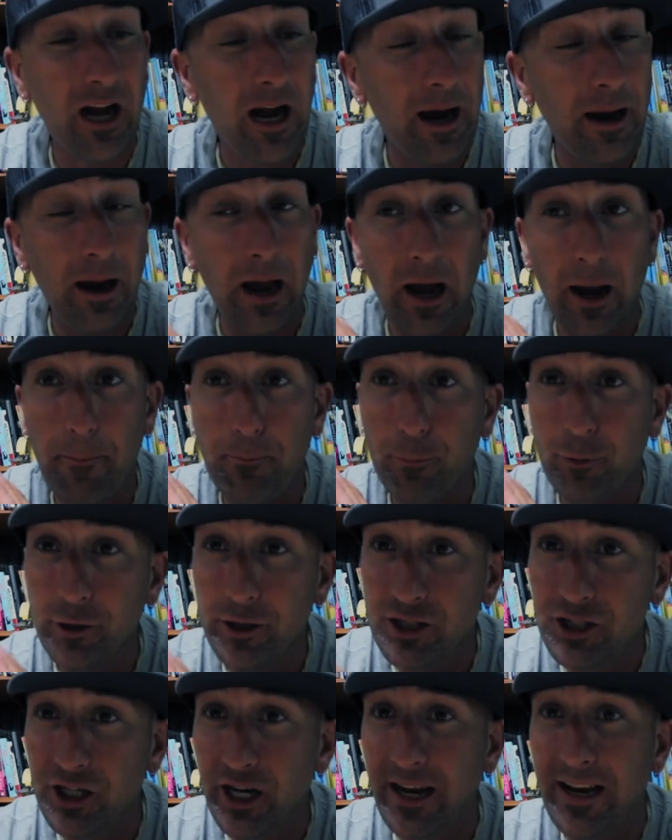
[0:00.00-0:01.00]
I
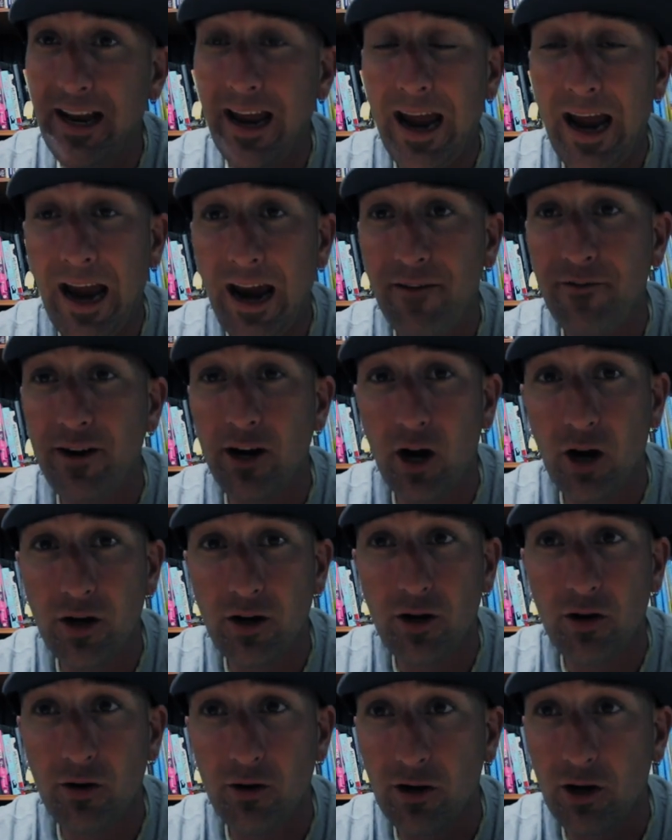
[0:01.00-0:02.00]
appreciate every
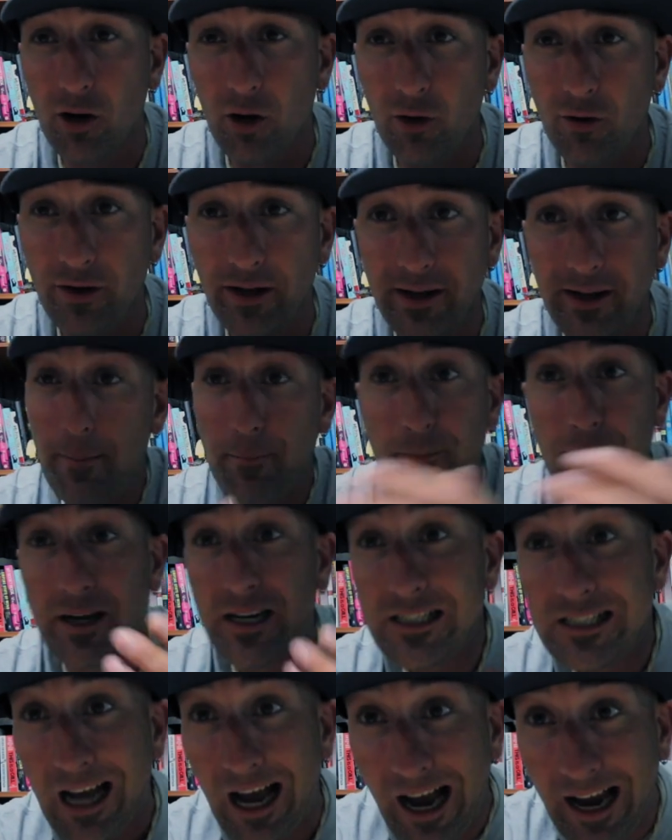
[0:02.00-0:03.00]
article of clothing
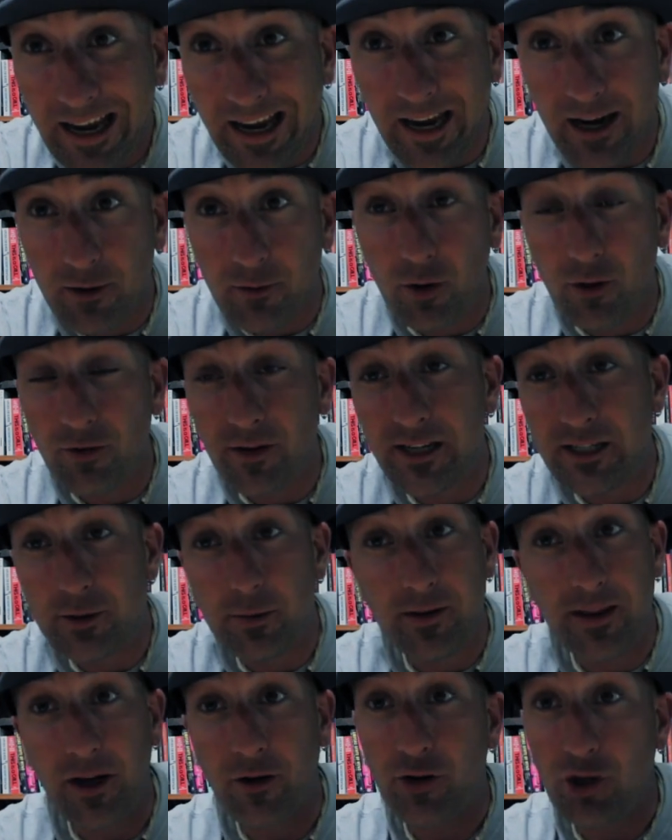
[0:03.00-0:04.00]
because I can't grow
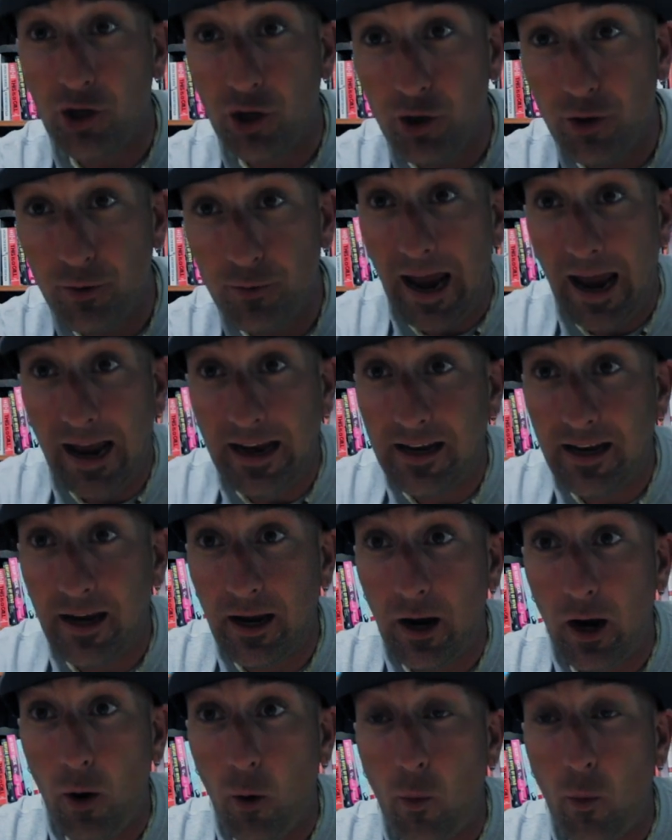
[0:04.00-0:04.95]
this without you and